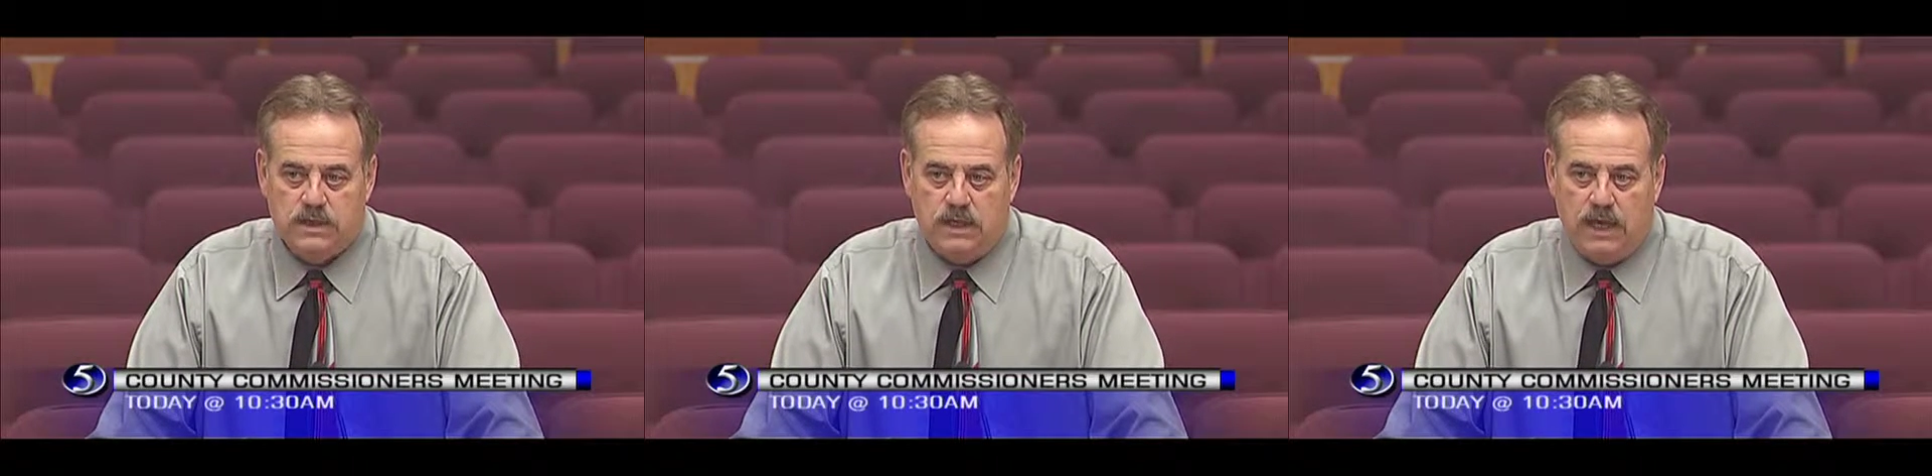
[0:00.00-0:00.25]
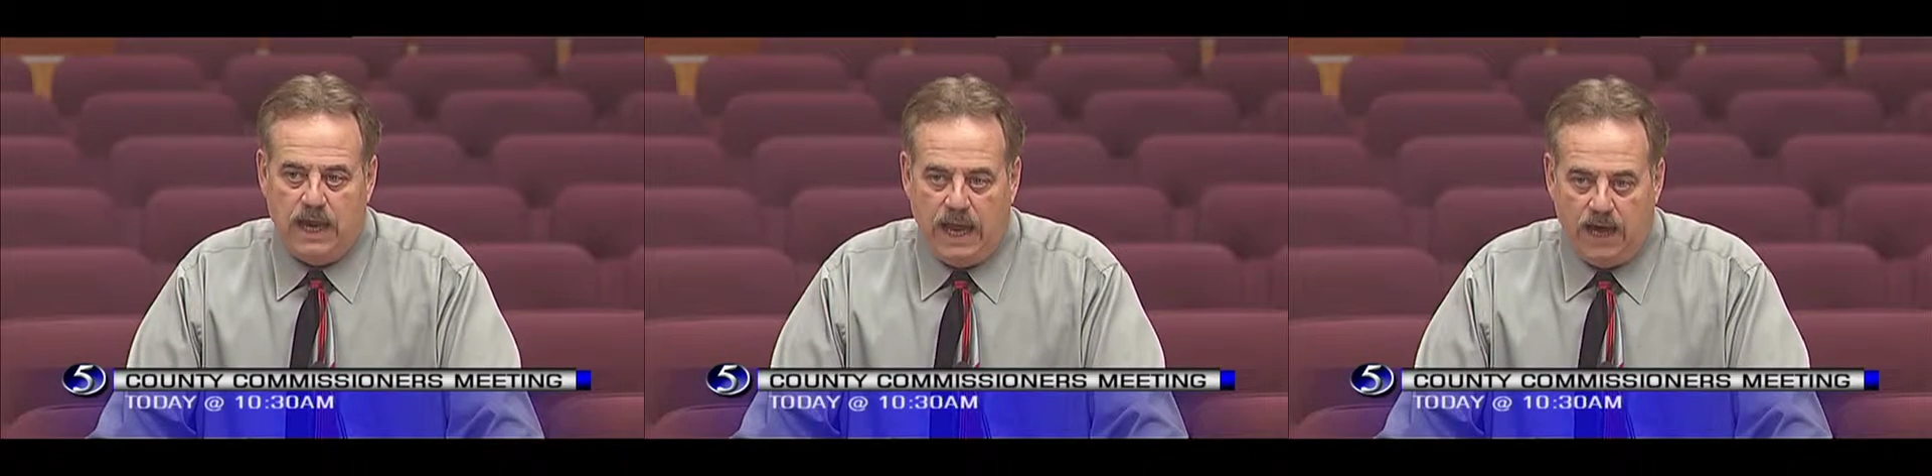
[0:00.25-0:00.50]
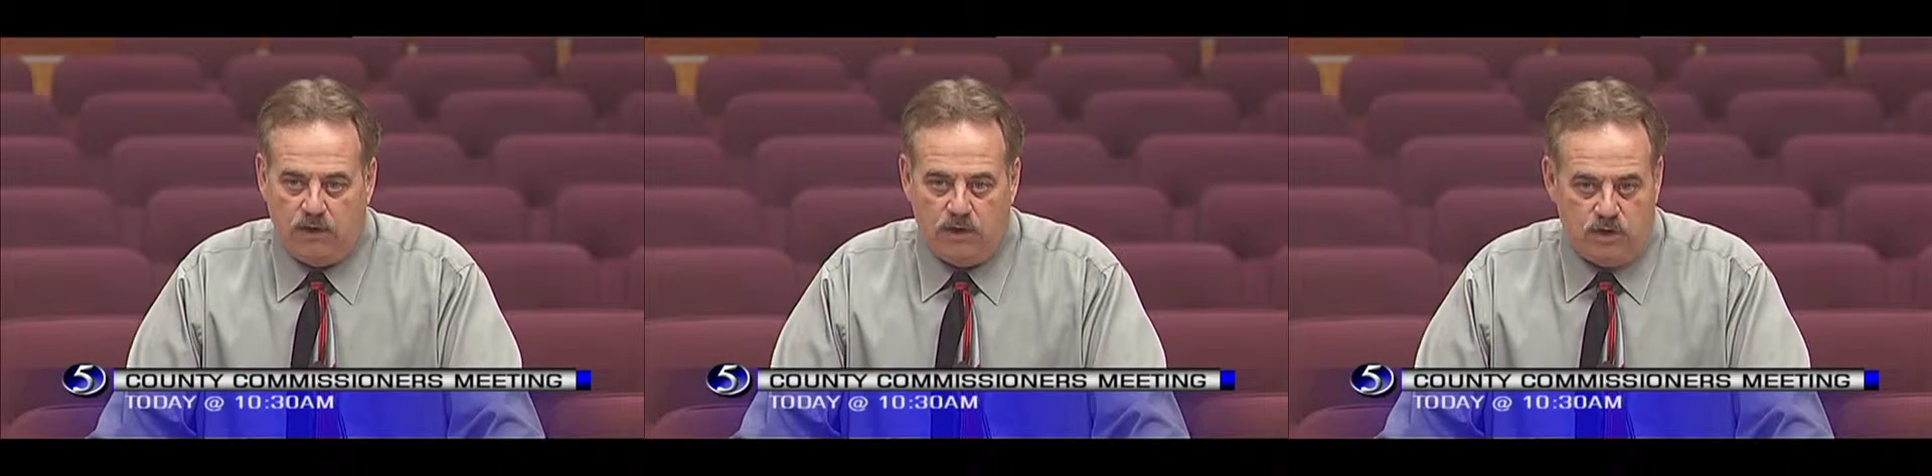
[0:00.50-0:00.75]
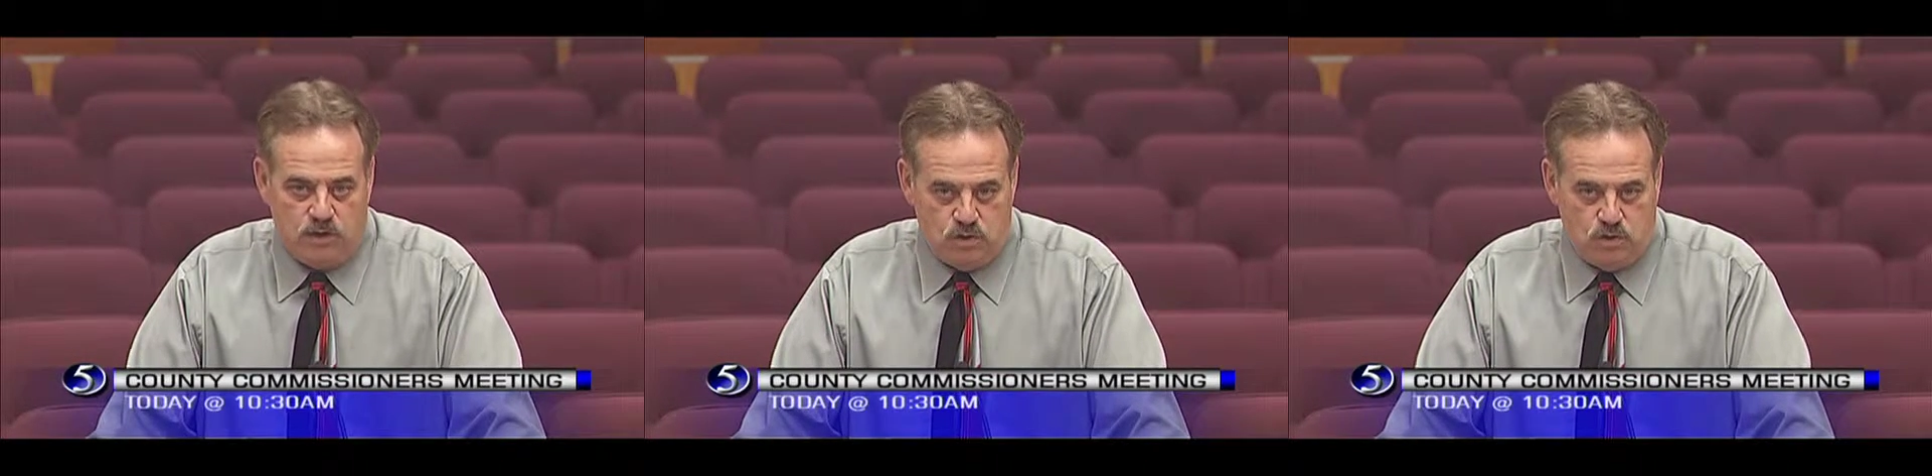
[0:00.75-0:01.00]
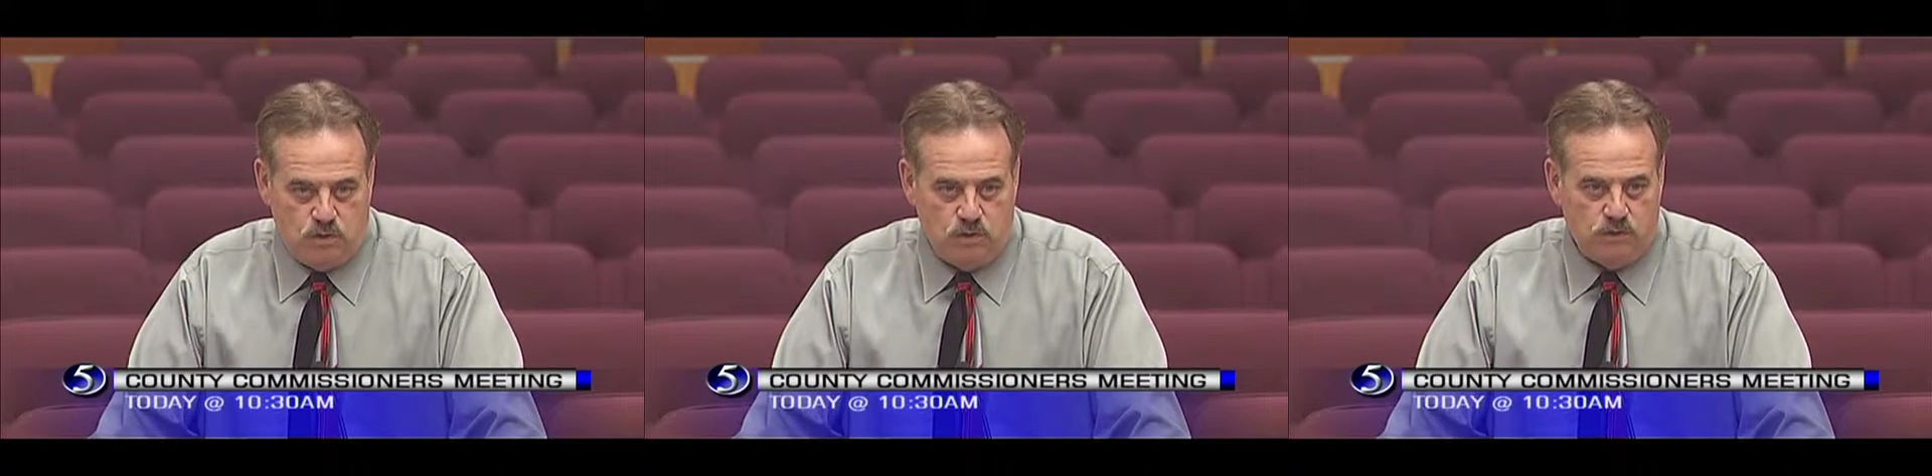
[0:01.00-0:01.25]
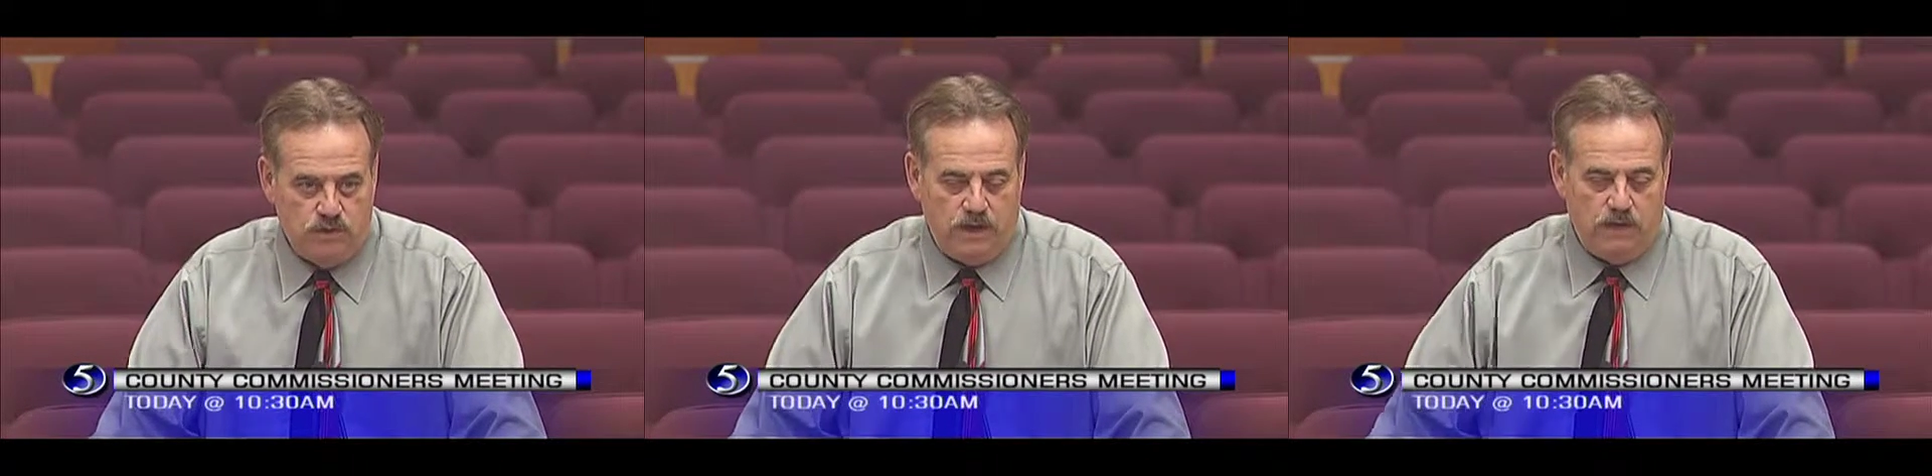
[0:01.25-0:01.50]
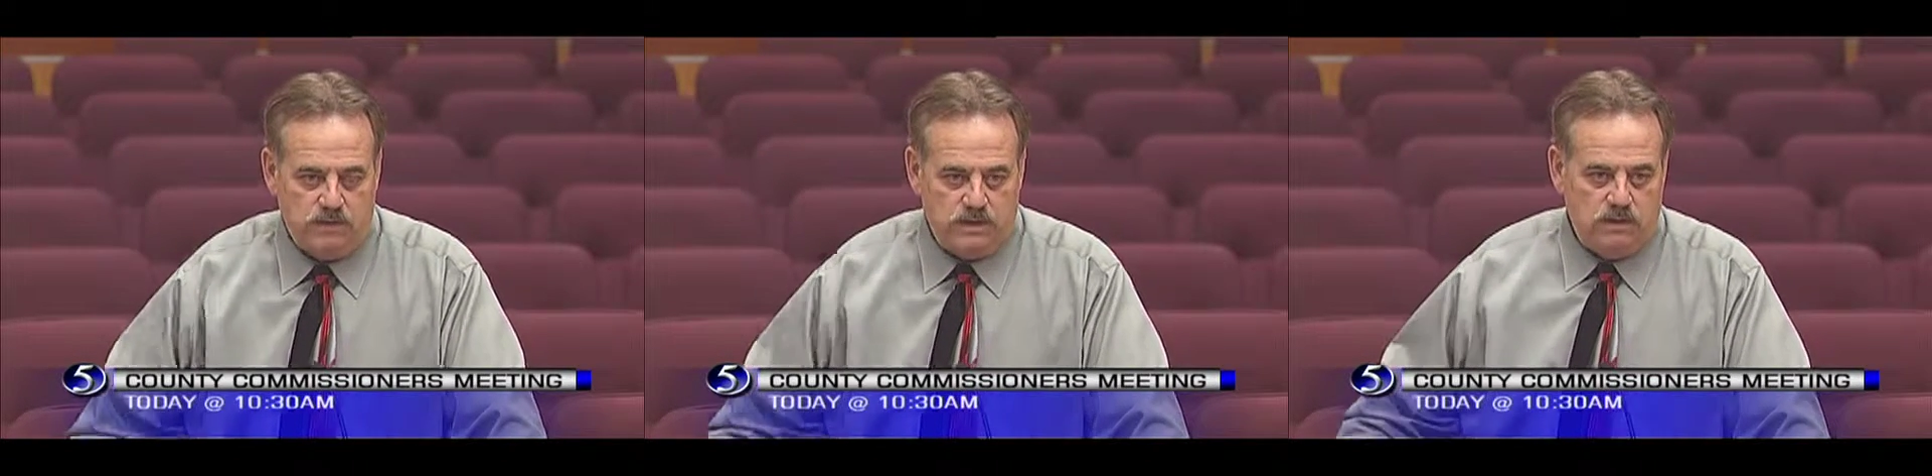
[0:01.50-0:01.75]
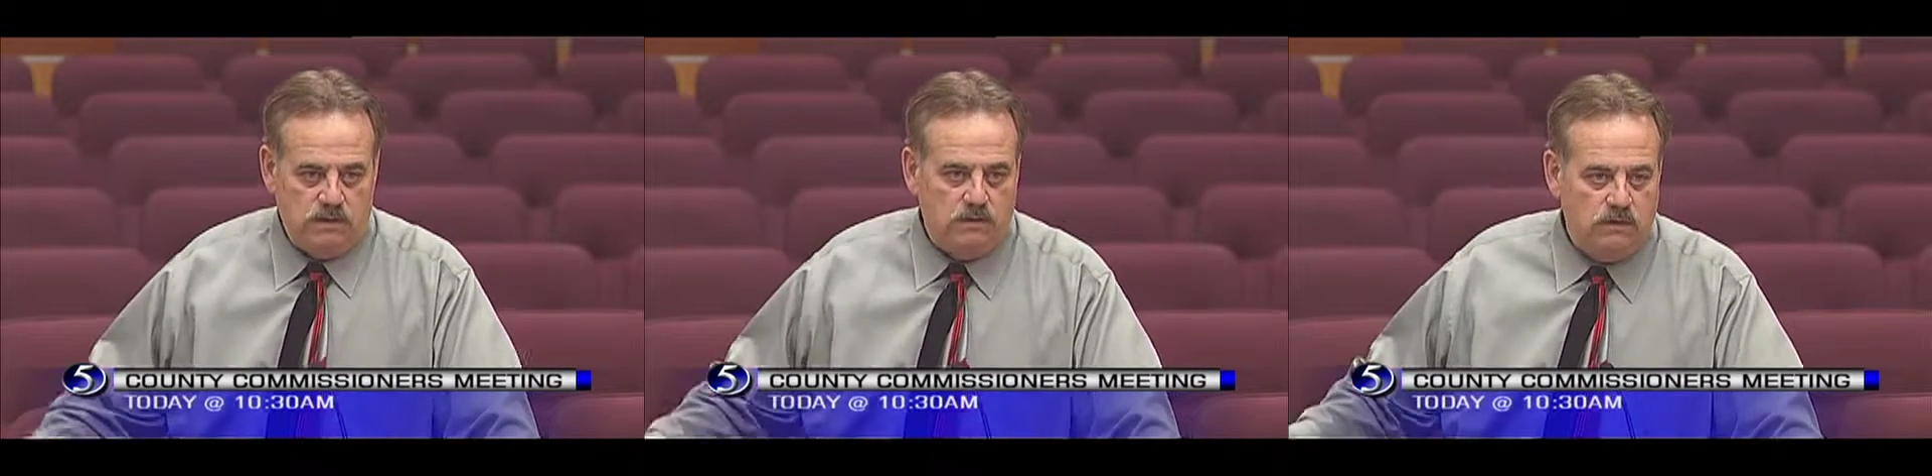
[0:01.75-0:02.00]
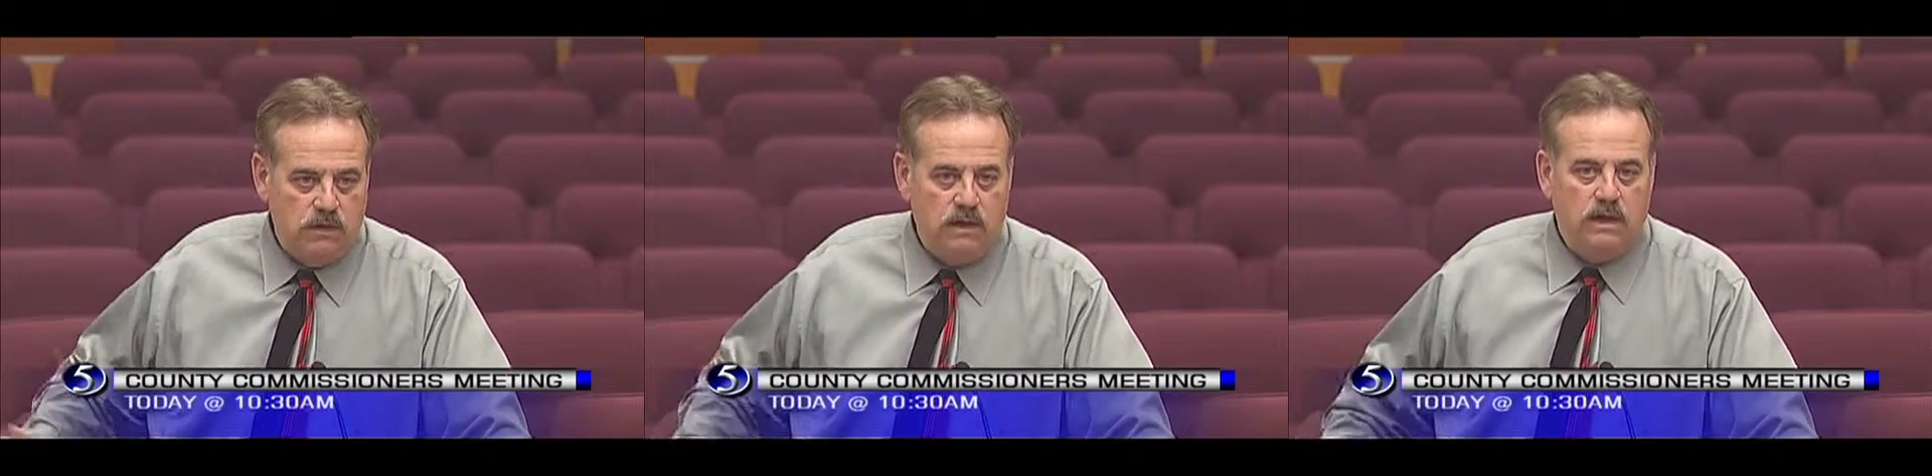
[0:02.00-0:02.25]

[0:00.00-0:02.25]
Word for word: and then accurate control. They're still